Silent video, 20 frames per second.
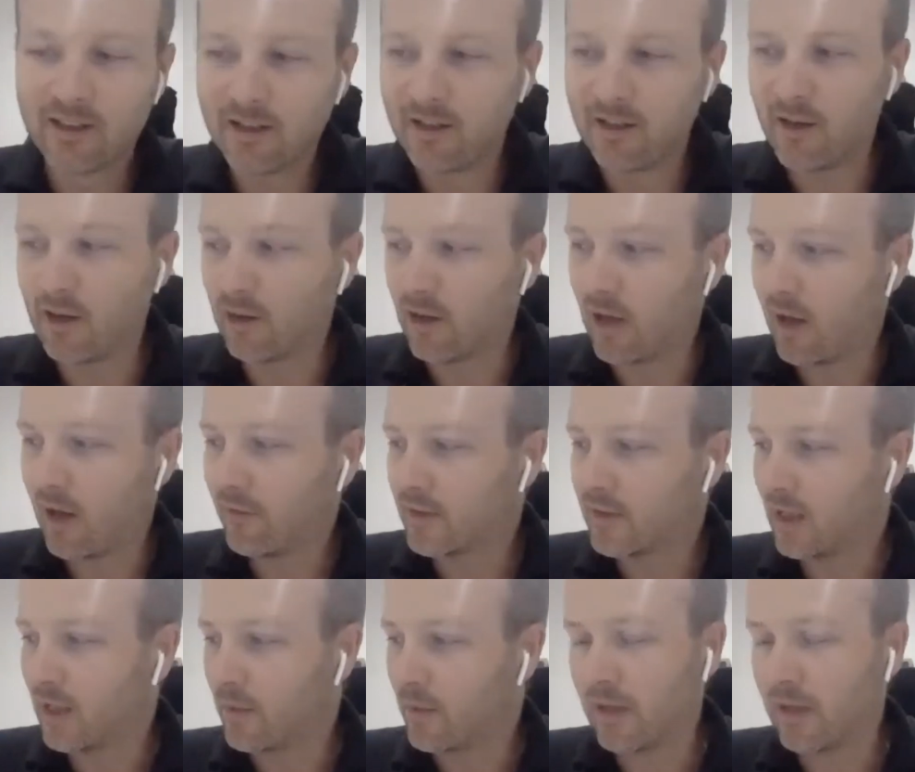life is
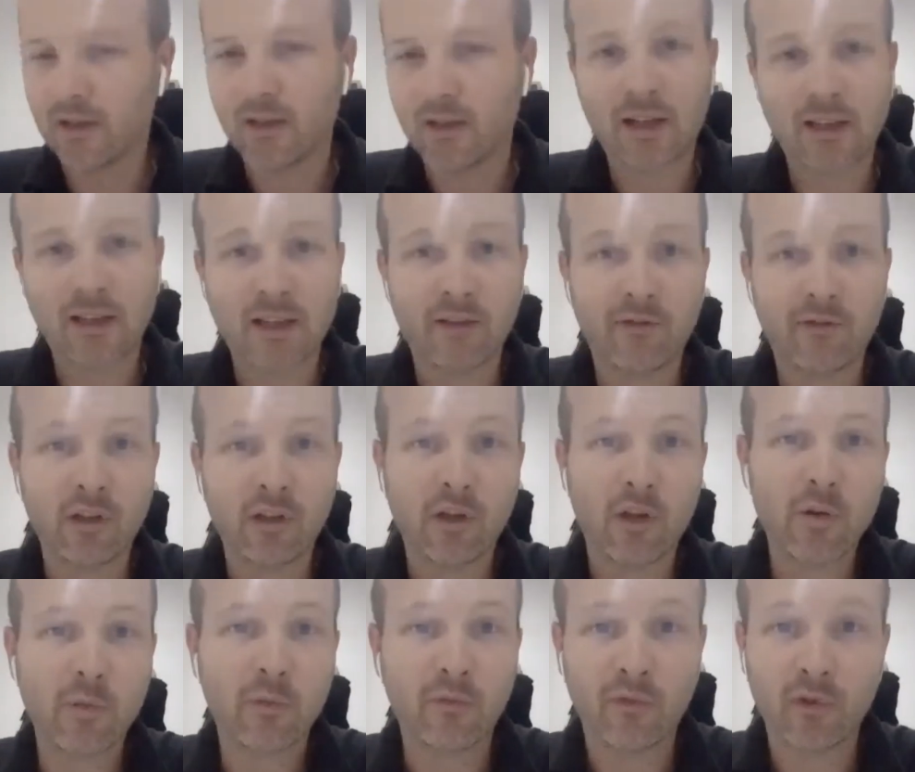going to be like that for a lot
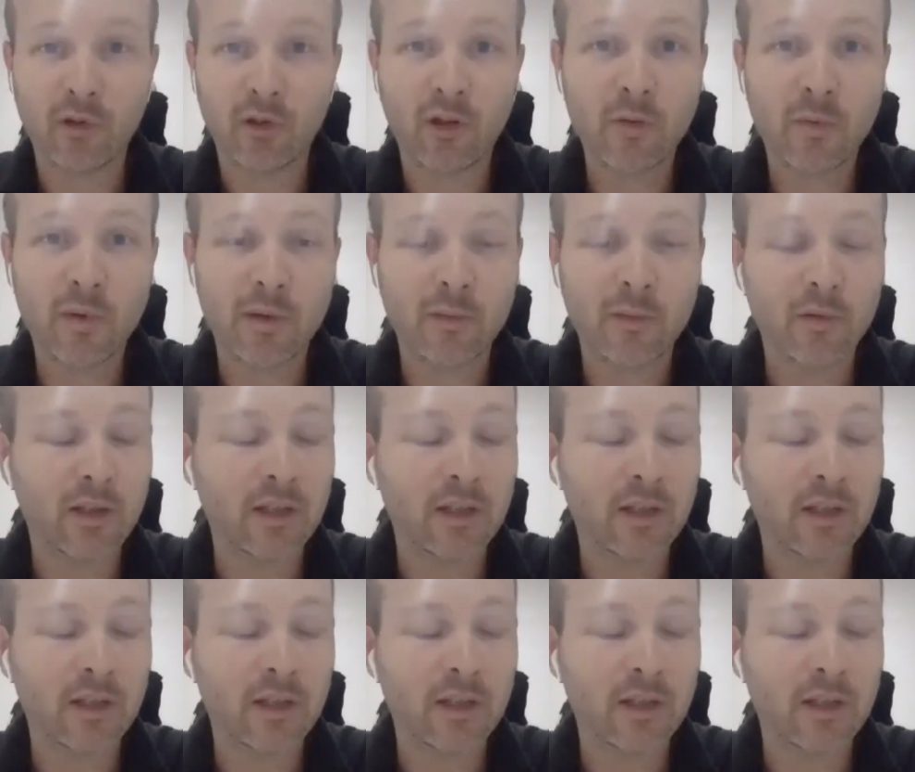of people.